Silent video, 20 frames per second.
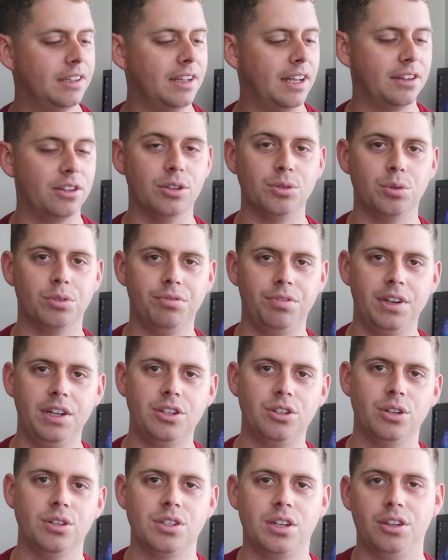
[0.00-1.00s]
that those were
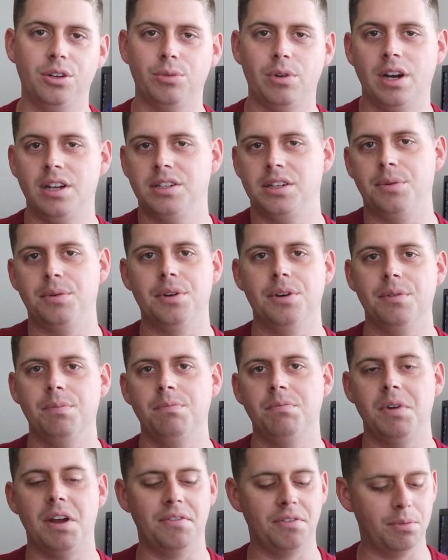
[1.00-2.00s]
features. Otherwise, I would
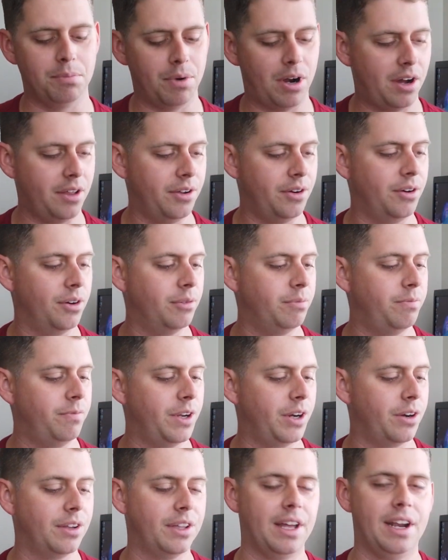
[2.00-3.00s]
have never bothered to
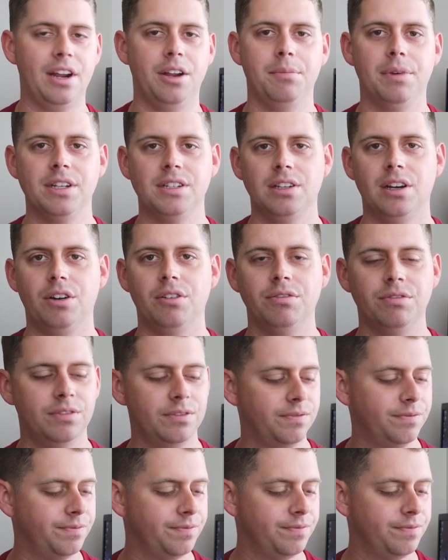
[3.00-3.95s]
figure that out myself.